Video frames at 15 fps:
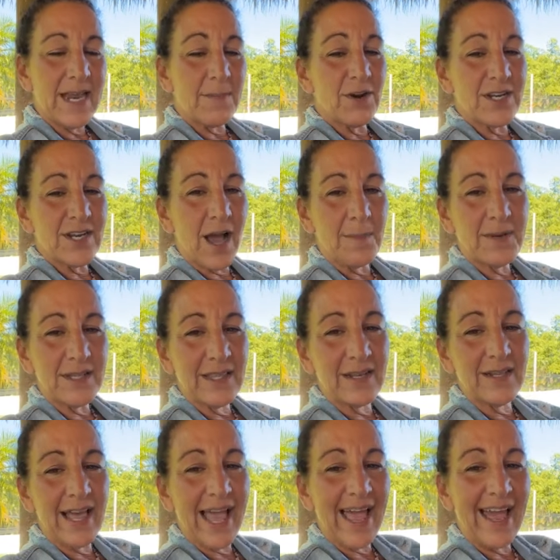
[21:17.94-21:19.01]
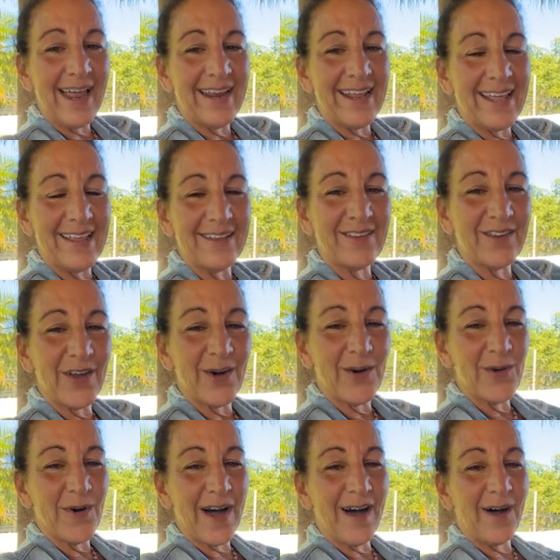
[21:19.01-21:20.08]
Deborah adopted little Addy.
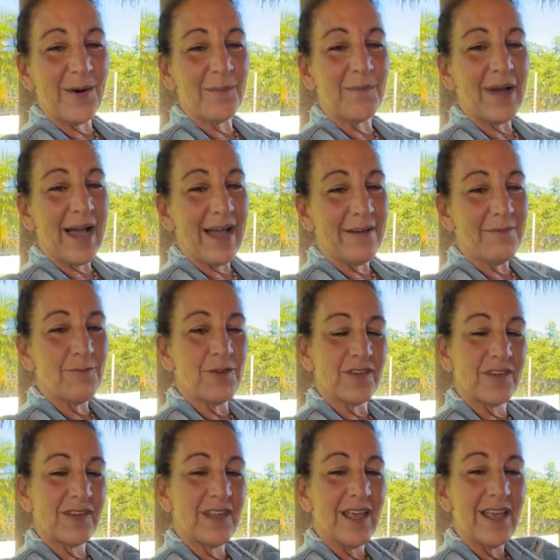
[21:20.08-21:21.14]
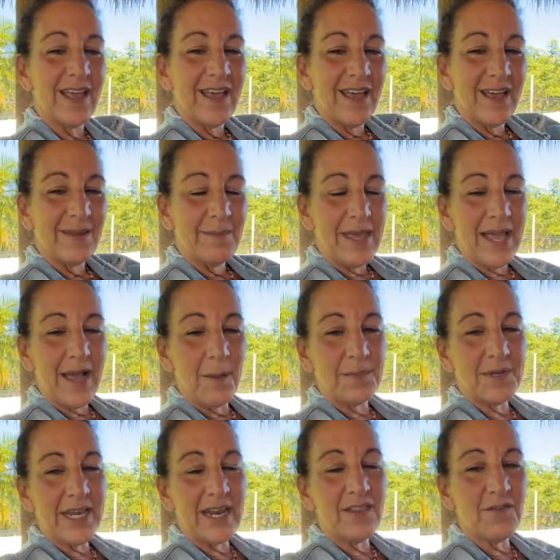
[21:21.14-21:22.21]
So I was being
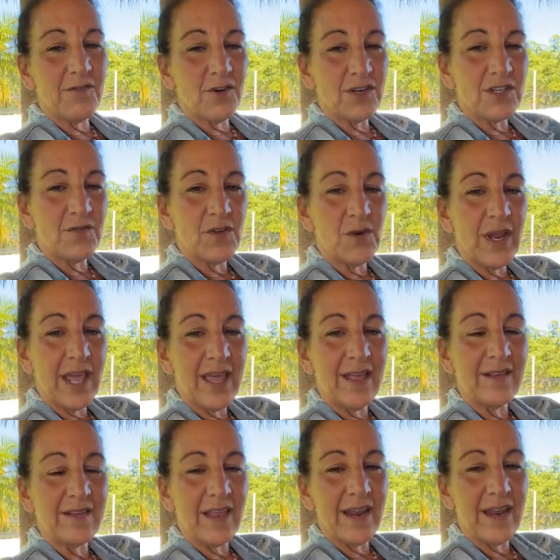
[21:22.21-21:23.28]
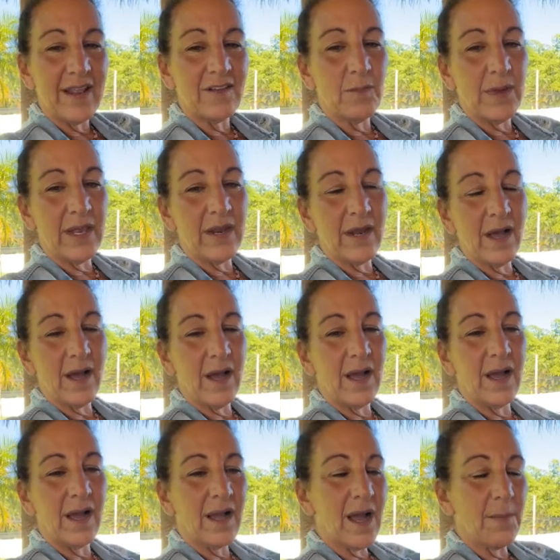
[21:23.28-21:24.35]
updated the first few days, and it's been
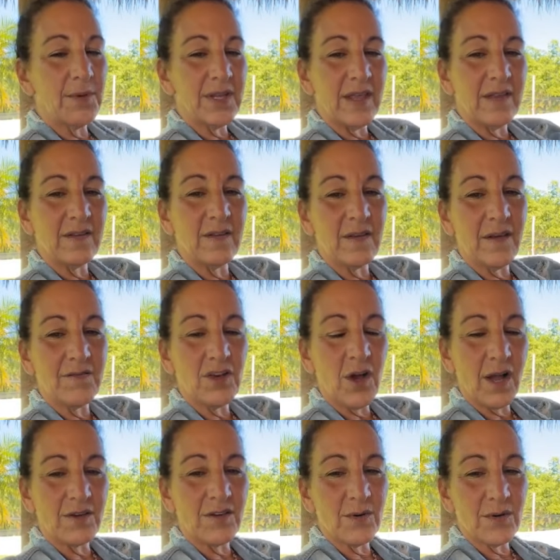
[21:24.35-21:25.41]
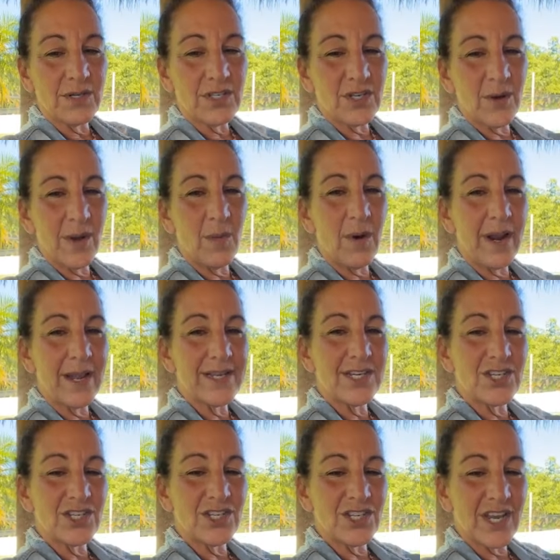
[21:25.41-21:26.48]
a couple days since I've talked to her. So I wanted
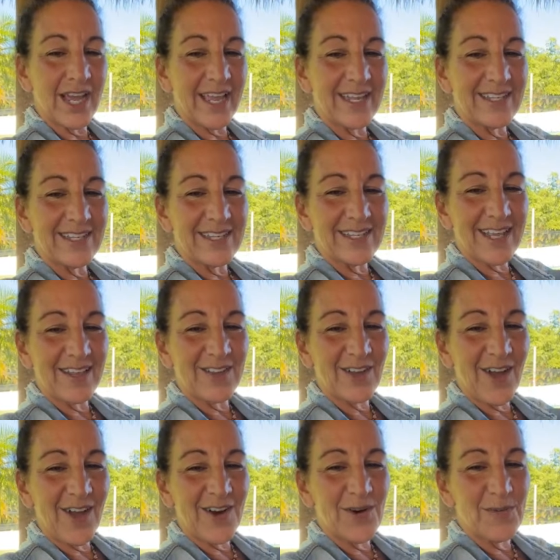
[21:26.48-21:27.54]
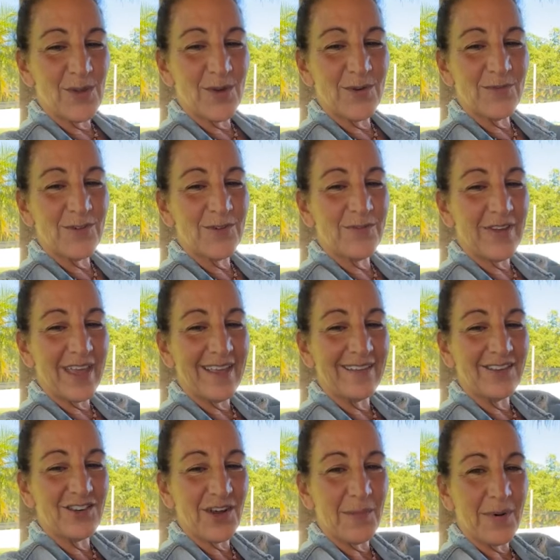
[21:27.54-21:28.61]
to just check in since I saw her beautiful
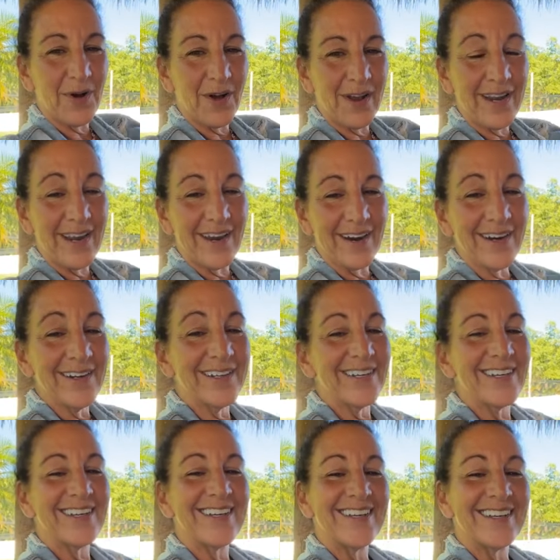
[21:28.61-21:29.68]
face jump on here.